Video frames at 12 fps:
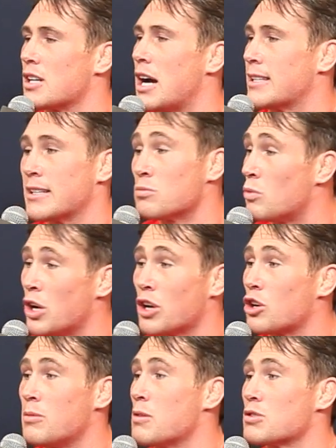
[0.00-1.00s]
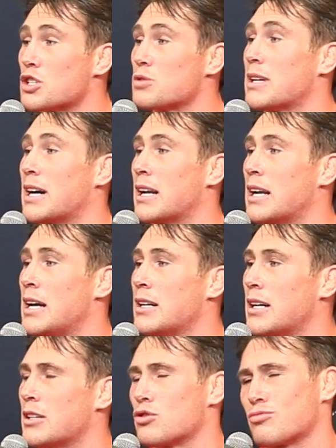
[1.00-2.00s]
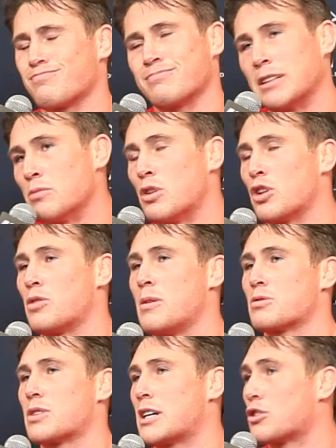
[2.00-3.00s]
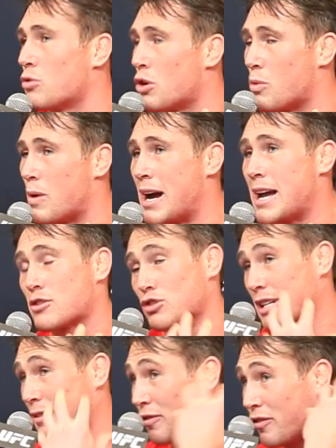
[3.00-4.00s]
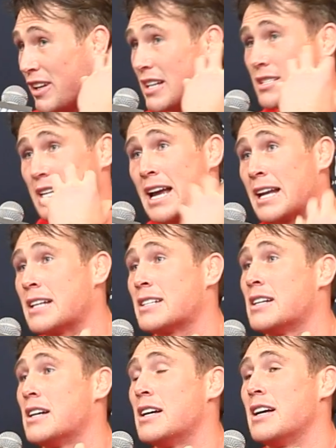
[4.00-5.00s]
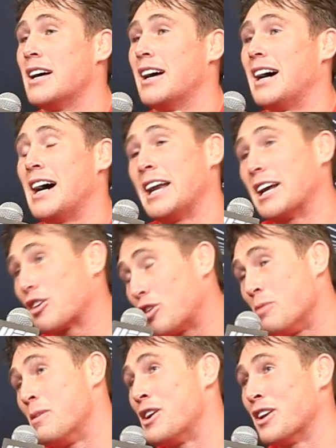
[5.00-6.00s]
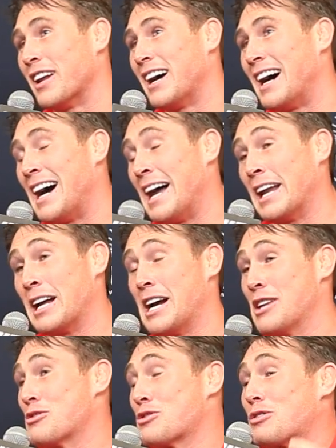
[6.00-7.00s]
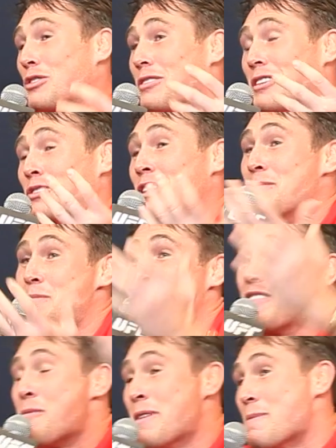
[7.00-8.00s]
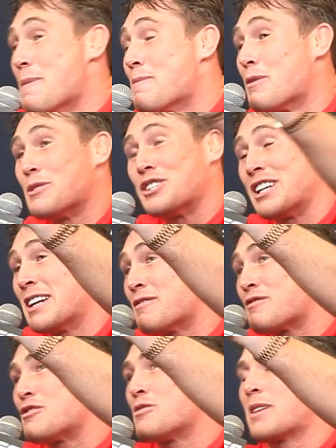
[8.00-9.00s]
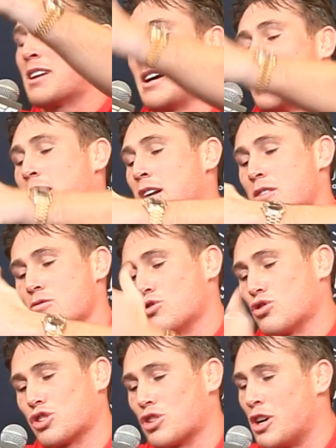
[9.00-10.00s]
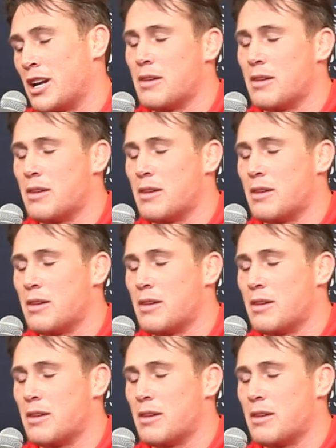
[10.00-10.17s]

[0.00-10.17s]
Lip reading: I didn't want to come out to Sweet Caroline. I just didn't want to come out to it. I don't know why. I just had fears, anything. And I come on, and I just couldn't even believe how many people were cheering for me. And then it was just on.